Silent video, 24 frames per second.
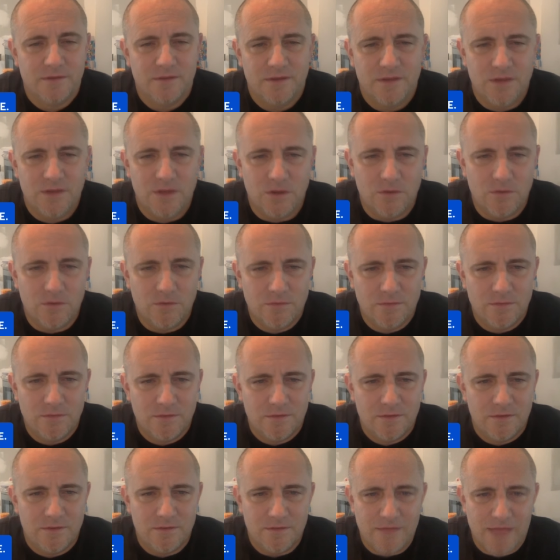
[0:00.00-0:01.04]
you know,
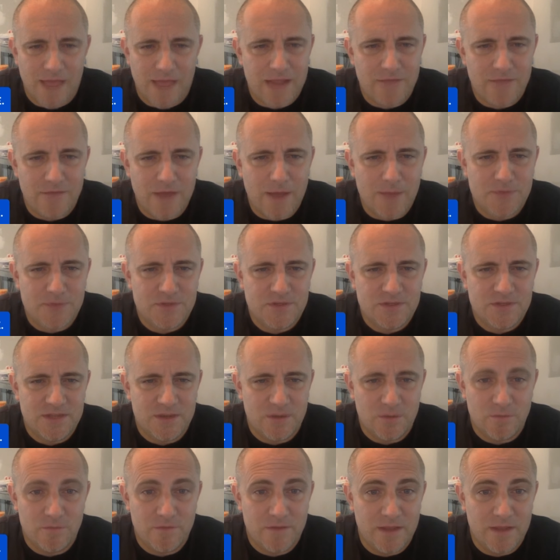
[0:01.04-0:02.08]
lack of options that
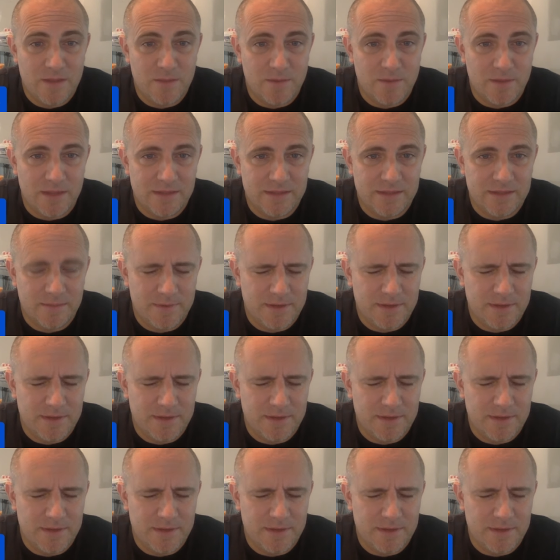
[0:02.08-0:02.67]
are available out there.